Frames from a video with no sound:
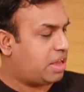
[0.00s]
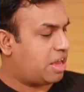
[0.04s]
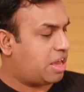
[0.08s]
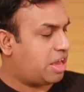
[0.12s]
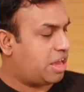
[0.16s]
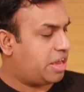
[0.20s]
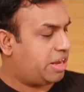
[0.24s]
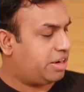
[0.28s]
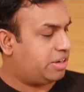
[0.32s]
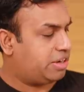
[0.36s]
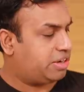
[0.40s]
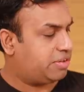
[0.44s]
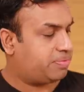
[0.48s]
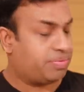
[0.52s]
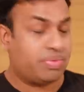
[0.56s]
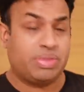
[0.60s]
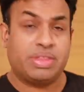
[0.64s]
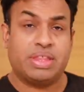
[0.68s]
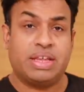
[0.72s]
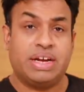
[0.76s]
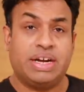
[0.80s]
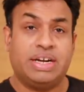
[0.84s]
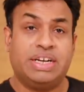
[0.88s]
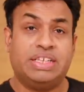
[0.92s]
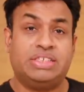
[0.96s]
and
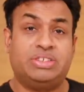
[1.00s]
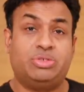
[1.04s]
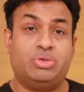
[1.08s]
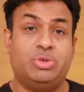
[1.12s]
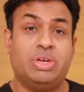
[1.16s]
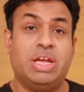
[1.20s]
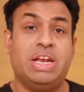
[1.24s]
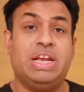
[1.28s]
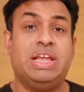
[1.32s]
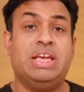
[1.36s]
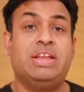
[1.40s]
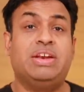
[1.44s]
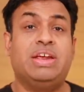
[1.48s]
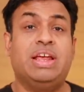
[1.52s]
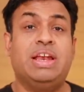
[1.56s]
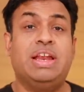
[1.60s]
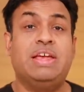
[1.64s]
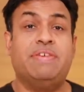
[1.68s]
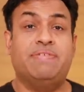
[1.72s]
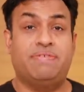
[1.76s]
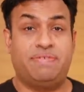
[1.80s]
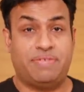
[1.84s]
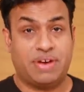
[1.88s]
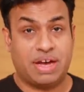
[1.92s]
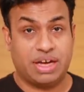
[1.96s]
it is really,
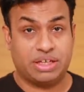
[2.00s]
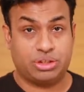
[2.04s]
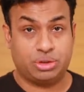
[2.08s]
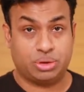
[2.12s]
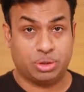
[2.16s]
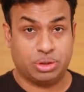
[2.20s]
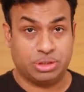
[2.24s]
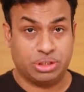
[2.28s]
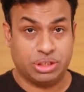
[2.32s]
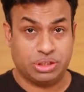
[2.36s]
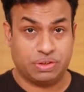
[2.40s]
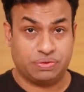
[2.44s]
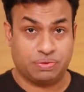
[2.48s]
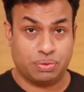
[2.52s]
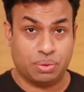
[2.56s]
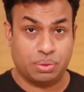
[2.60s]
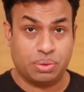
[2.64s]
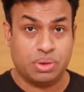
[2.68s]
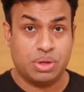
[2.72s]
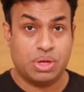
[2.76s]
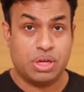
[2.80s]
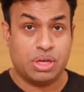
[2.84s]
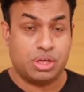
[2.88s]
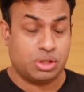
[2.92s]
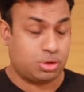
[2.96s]
really fast on this
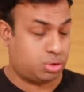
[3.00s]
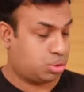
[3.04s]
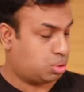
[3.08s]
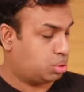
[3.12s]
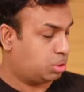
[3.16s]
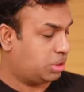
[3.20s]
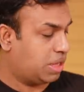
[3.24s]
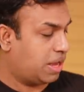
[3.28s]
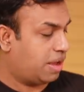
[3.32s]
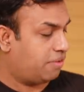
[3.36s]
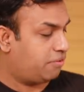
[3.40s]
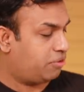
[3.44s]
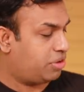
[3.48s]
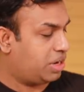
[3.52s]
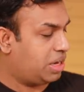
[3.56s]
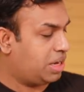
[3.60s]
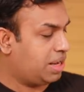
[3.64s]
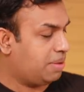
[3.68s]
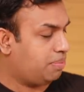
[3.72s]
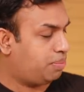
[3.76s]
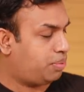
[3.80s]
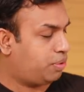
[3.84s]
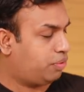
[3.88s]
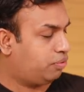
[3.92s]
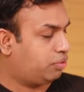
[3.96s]
phone. So they have
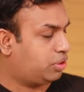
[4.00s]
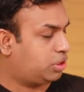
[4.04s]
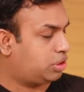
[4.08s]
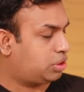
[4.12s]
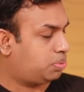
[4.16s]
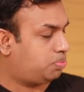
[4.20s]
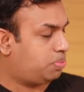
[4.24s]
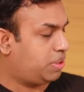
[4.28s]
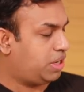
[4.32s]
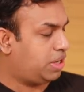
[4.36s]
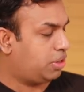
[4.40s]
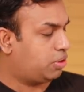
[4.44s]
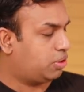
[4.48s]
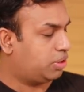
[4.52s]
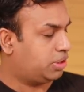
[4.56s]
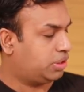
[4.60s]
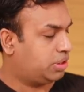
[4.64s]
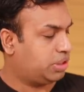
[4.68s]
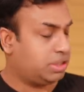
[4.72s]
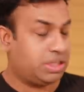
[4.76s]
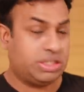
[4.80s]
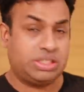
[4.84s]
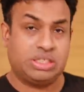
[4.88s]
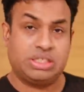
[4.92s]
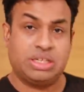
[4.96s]
really improved the speed
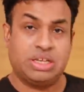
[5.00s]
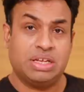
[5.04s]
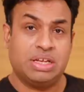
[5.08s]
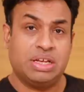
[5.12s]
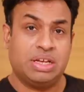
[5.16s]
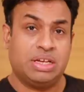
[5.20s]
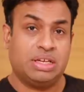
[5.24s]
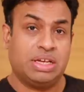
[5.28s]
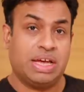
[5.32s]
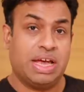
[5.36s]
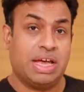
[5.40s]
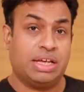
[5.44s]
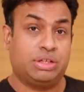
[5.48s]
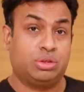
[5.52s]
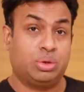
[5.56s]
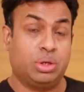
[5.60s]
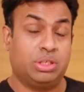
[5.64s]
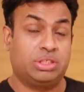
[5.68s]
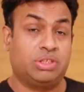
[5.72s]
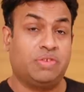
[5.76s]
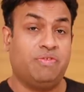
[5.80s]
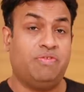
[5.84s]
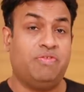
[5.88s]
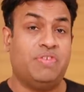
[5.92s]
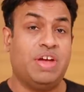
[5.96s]
on this. Uh, so
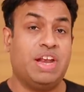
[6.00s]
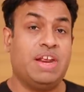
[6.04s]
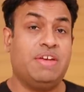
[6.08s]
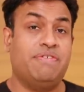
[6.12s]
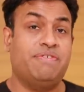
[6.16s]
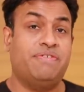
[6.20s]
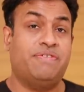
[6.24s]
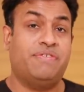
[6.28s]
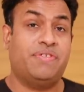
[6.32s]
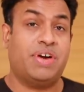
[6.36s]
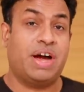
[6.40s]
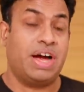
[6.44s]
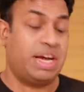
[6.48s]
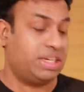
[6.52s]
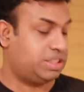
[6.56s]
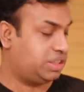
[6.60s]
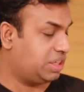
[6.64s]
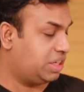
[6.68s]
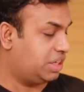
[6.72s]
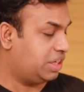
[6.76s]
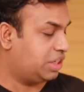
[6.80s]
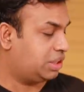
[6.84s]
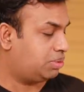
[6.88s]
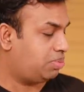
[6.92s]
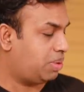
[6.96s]
it's a very
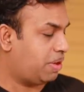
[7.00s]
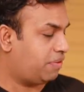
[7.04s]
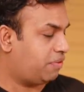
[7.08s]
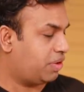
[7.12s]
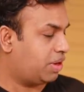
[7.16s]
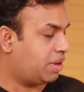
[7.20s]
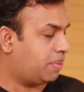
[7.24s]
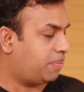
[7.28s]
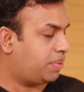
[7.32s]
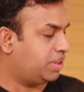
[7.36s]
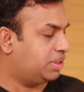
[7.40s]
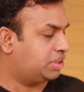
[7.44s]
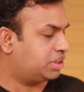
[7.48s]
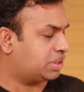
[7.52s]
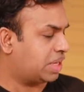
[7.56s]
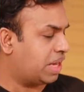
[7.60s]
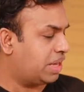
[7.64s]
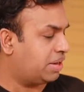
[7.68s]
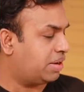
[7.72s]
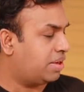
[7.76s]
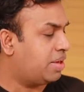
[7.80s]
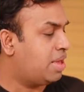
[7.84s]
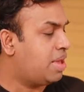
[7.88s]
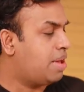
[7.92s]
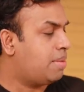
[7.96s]
fast in-display fingerprint
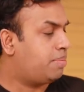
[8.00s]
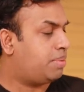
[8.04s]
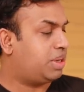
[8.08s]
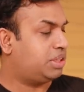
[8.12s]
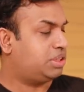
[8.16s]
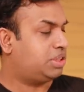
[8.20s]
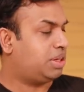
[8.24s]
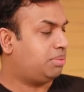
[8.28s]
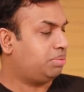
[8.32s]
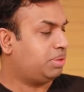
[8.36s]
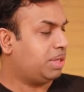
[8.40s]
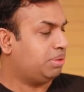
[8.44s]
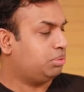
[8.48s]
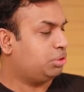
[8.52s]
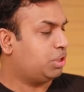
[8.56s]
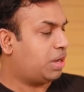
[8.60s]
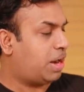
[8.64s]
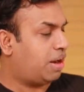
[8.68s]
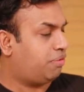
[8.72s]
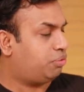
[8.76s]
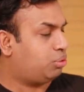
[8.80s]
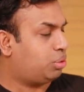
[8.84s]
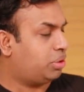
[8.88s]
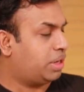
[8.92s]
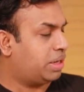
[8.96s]
scanner, but sometimes you
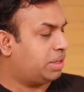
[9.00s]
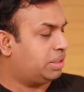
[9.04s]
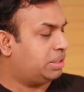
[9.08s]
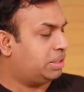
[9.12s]
have to